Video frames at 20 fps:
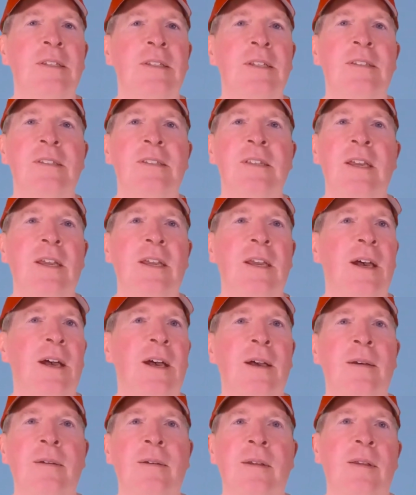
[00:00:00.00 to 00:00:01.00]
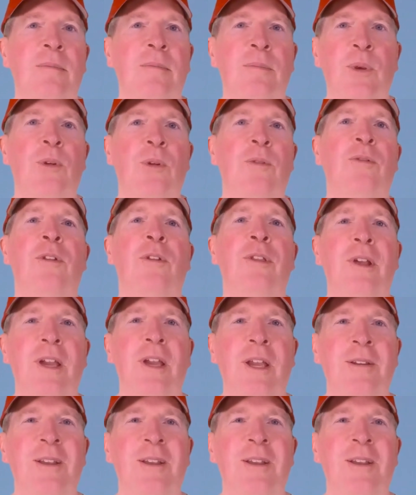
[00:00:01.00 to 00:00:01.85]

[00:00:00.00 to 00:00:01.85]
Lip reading: It's a beautiful thing.